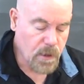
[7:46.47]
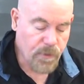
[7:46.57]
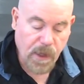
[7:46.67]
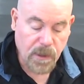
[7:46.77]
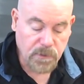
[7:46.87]

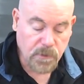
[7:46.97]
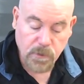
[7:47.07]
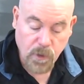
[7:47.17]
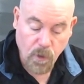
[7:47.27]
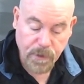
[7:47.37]
Then,
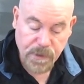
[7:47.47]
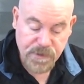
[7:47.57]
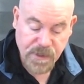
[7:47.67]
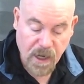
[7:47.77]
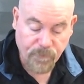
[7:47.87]
going
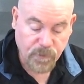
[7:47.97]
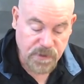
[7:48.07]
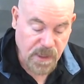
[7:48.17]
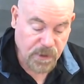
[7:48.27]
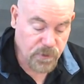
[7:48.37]
as careful
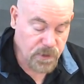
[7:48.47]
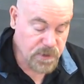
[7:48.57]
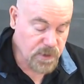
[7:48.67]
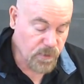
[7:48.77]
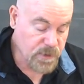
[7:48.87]
as I
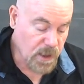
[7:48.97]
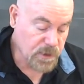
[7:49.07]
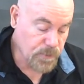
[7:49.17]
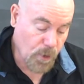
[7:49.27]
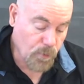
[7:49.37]
could so as
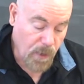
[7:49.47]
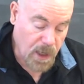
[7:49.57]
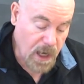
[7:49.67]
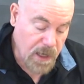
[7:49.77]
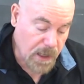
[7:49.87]
not to poke my
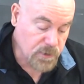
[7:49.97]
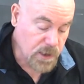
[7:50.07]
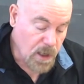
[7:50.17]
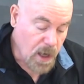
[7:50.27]
eye out,